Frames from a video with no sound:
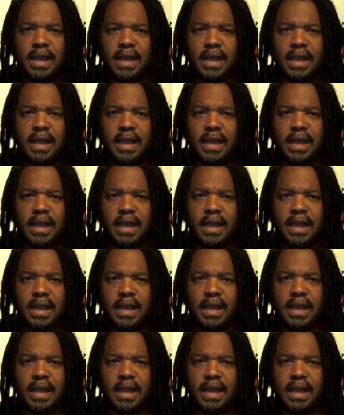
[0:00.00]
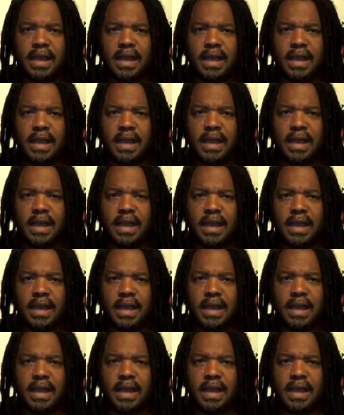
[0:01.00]
The film seems to have gained a lot of
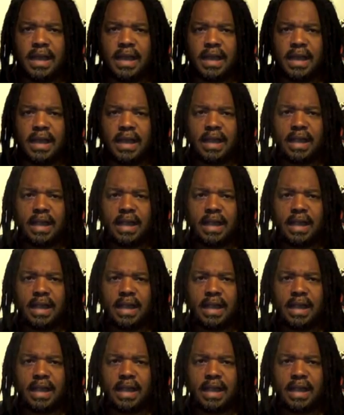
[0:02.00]
attention.